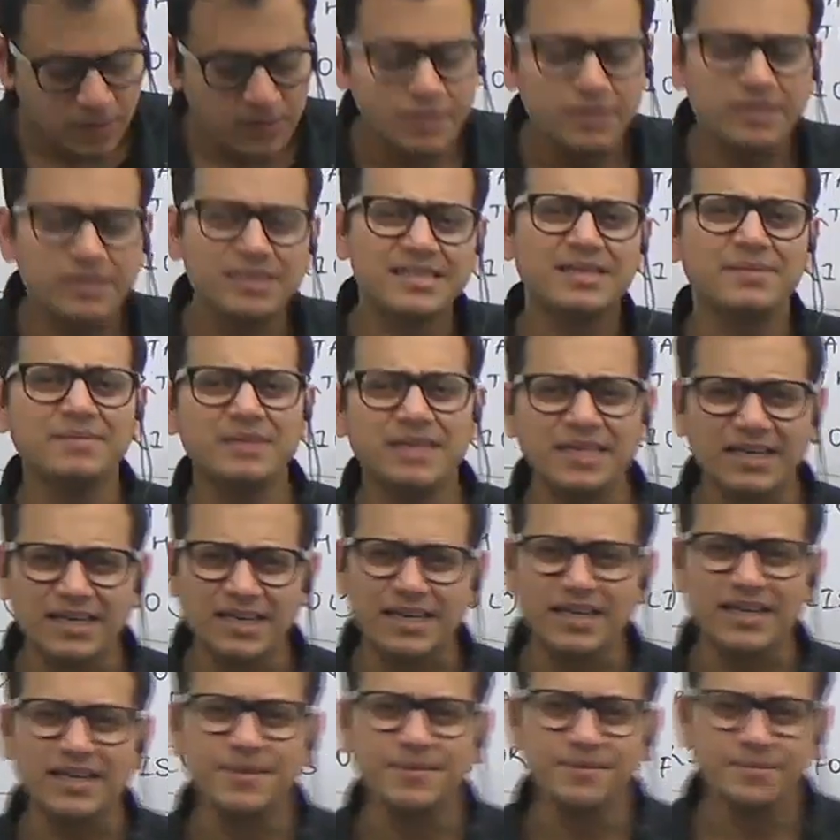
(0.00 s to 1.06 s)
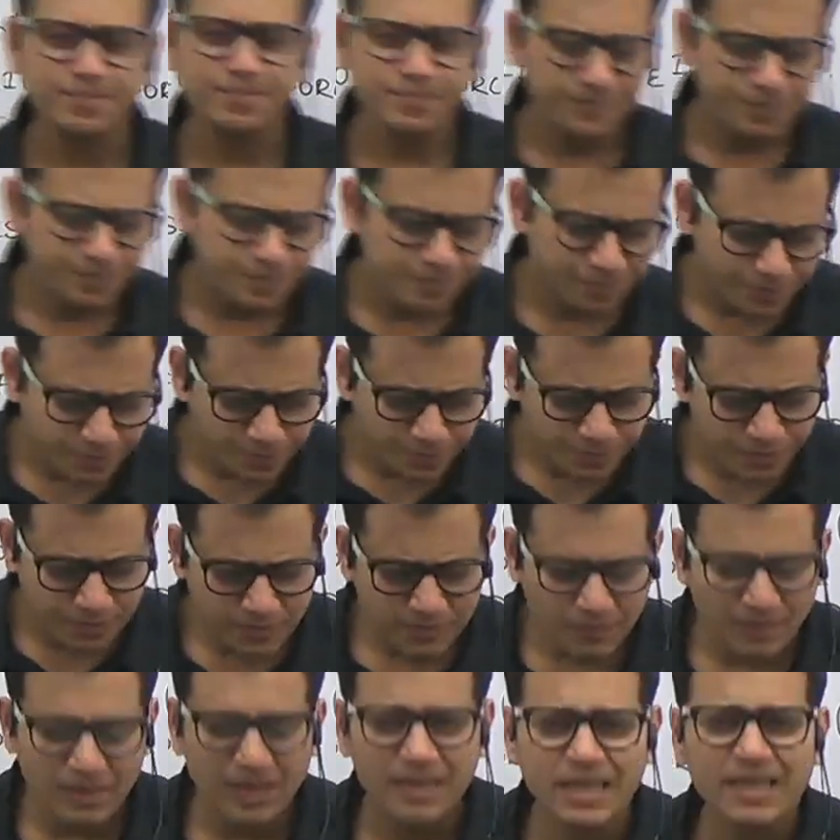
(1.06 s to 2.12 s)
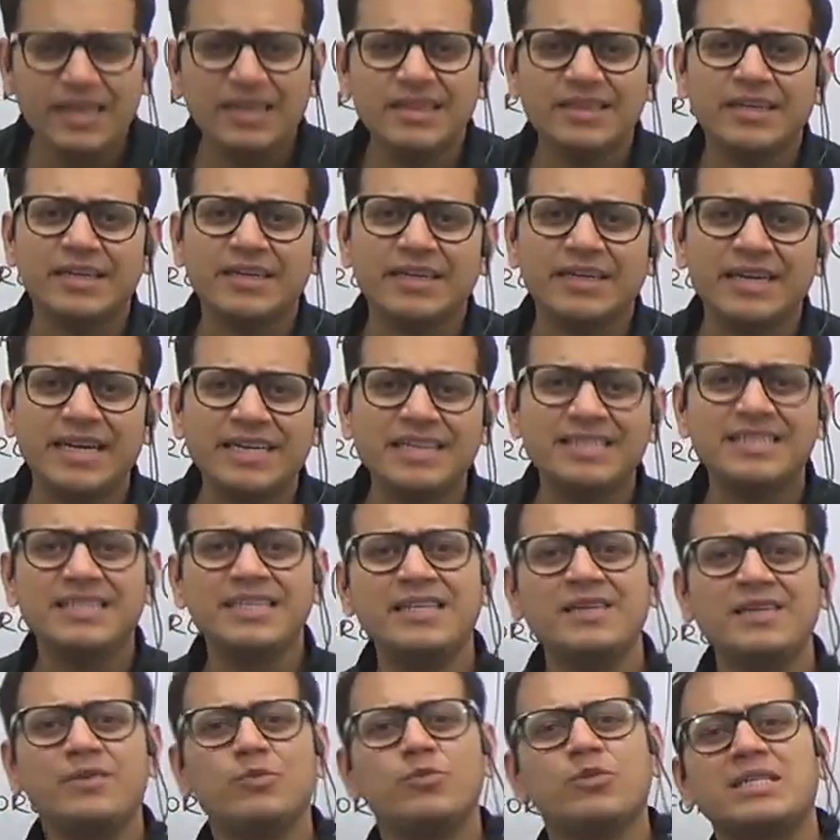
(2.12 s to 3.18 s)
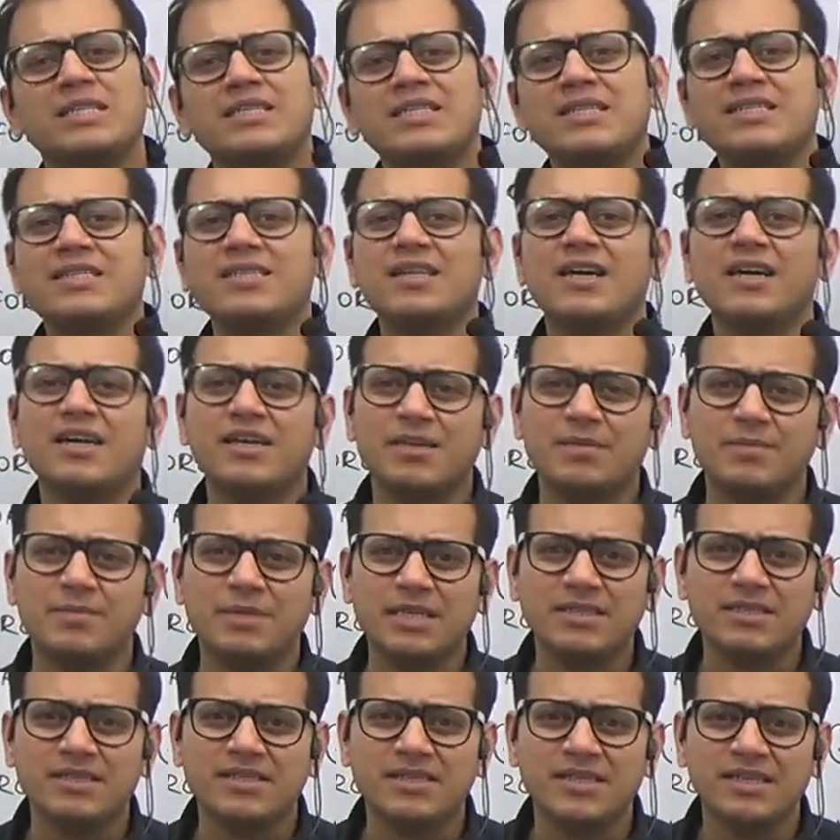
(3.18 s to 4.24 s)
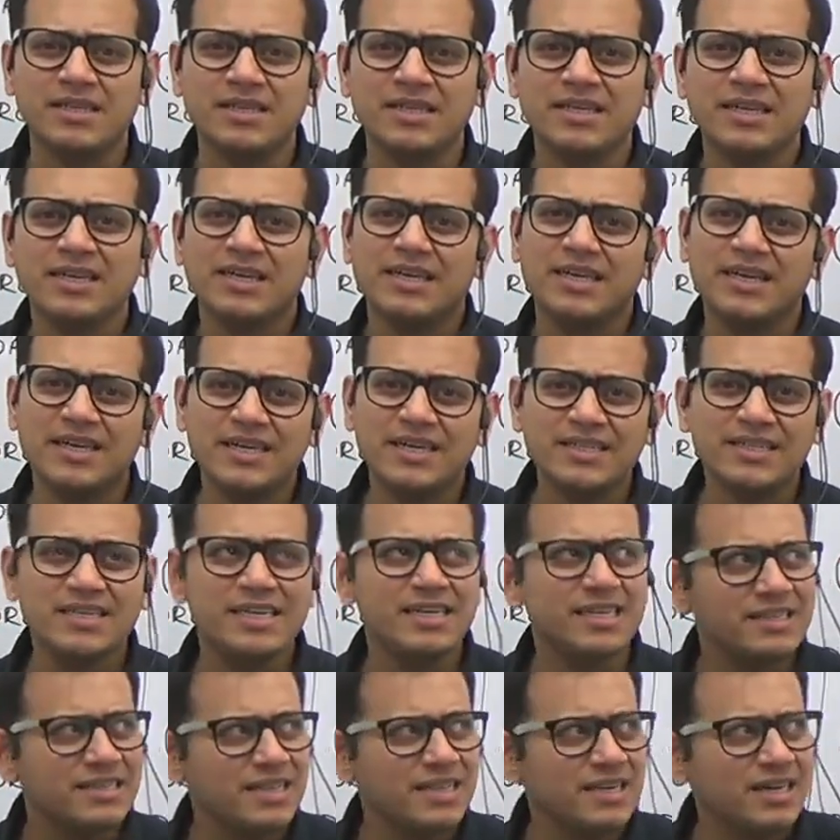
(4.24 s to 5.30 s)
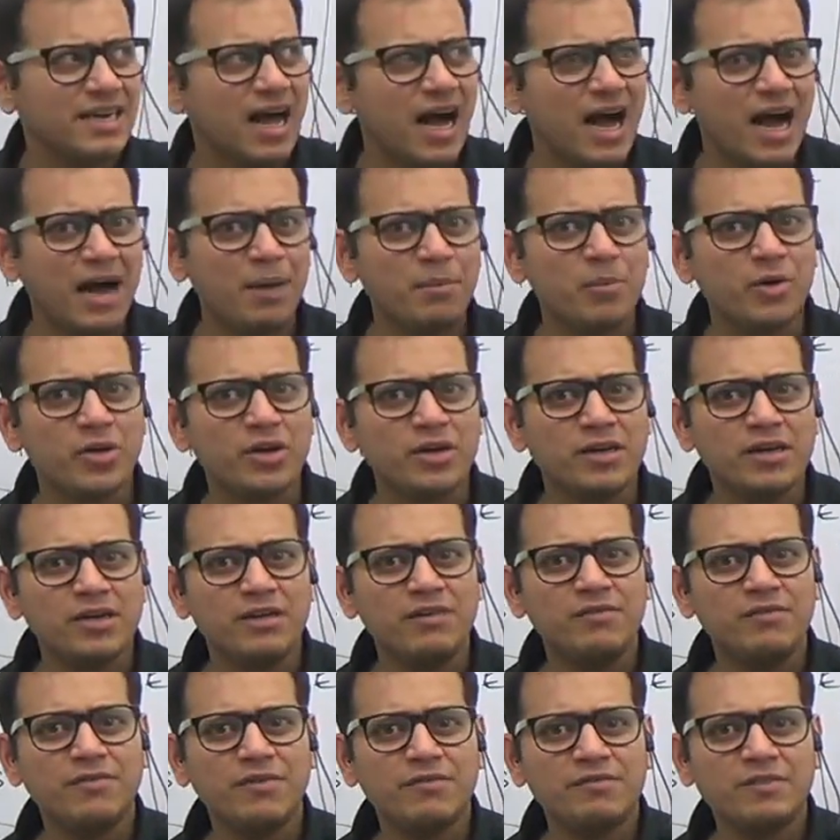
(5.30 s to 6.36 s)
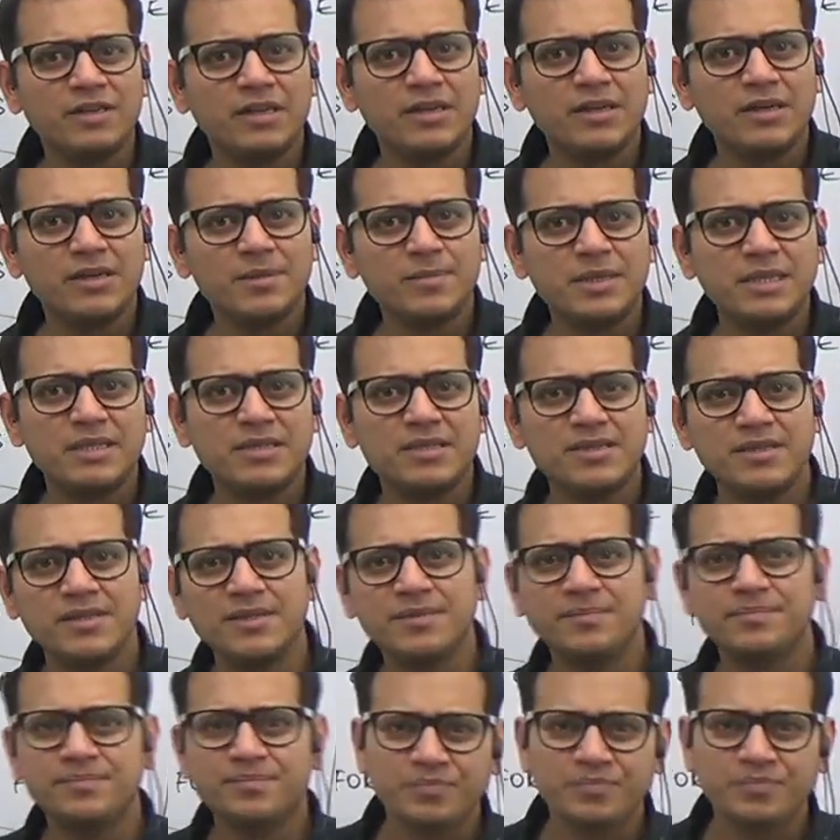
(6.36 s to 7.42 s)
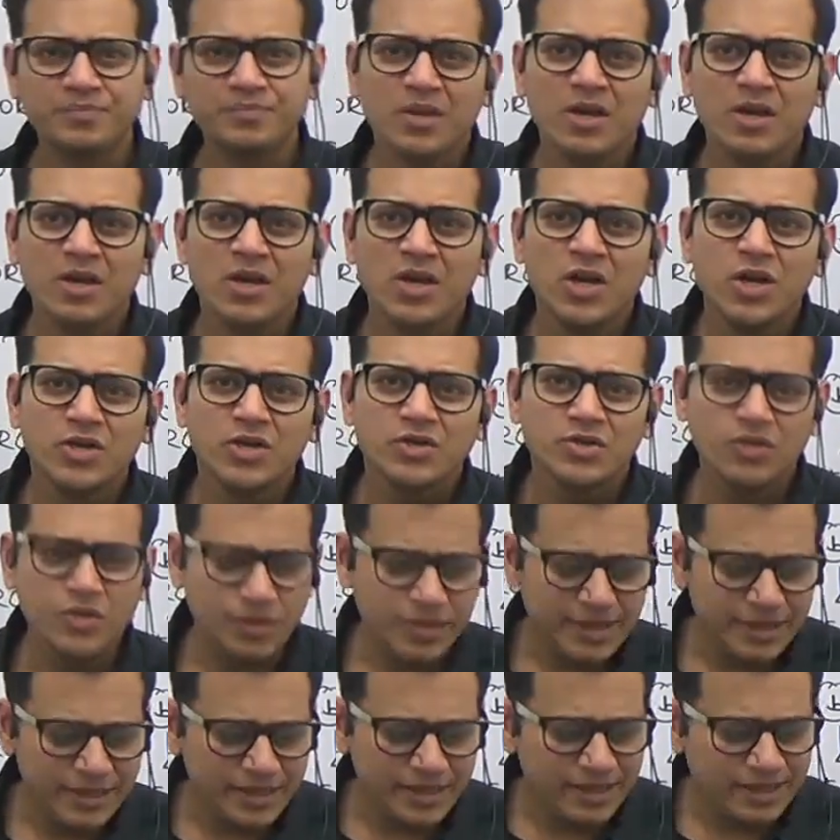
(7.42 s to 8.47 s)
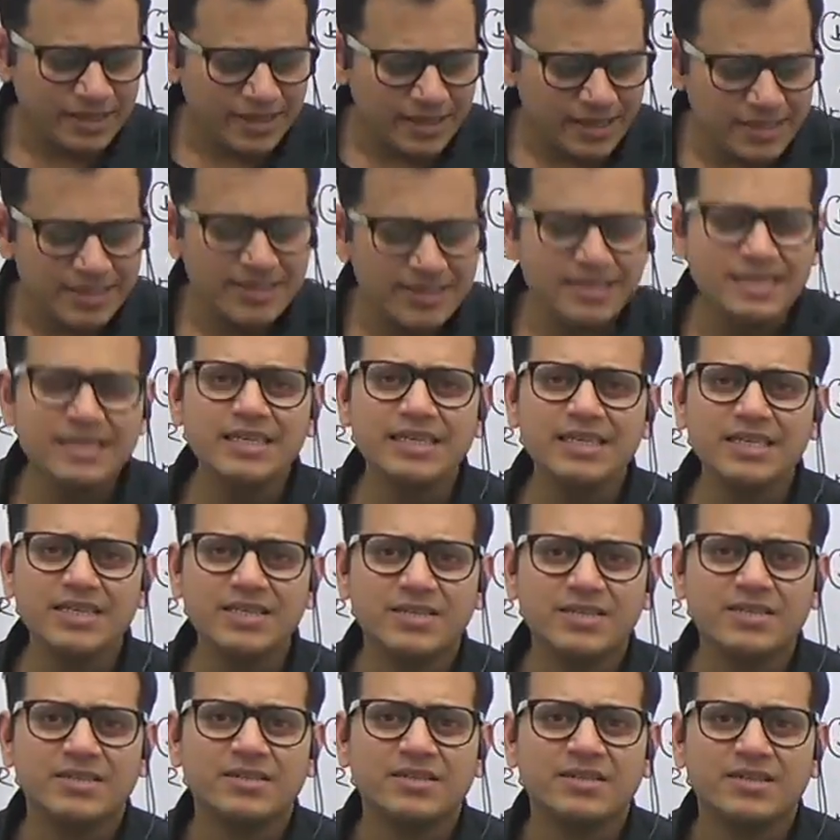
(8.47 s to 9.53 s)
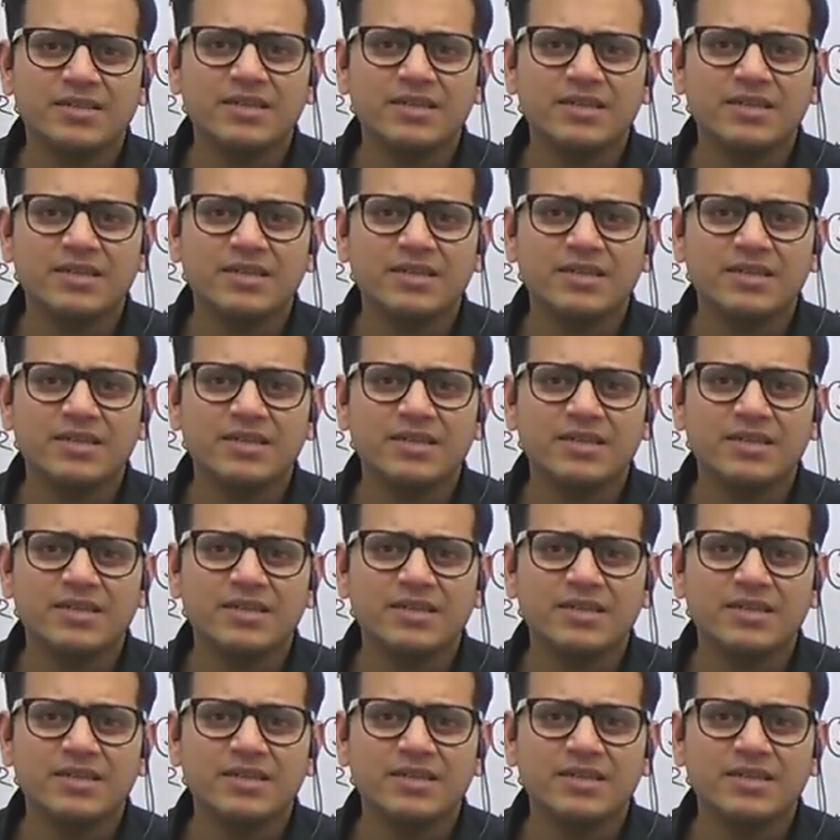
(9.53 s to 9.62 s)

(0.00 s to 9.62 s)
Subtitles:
Similarly, in the Red Sea versus the Arabian Sea. Red Sea is an arm or a gulf of an Arabian Sea. So in the Red Sea region,